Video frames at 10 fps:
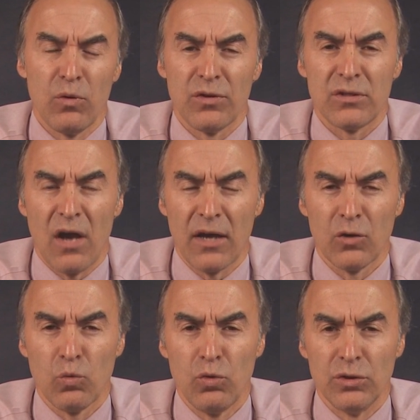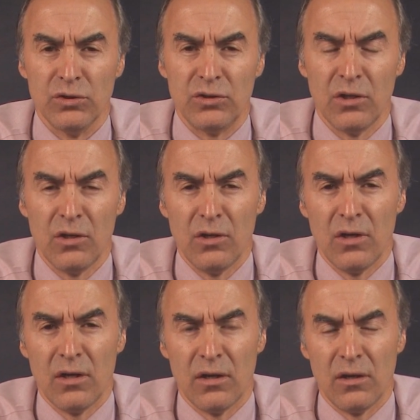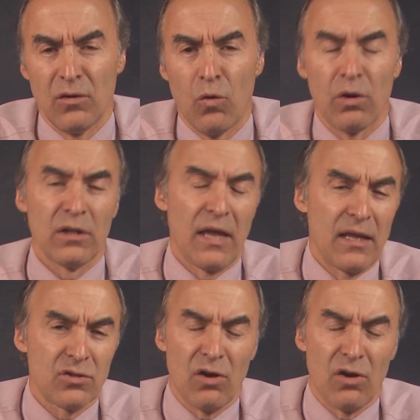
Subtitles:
a Tiger Woods or a Lance